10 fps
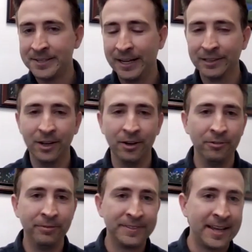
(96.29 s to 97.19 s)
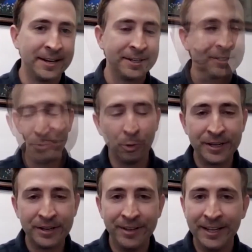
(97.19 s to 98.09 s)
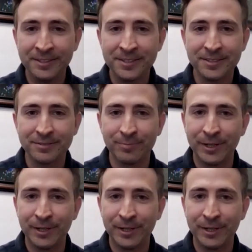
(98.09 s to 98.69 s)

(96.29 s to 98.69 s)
I love attending sporting events.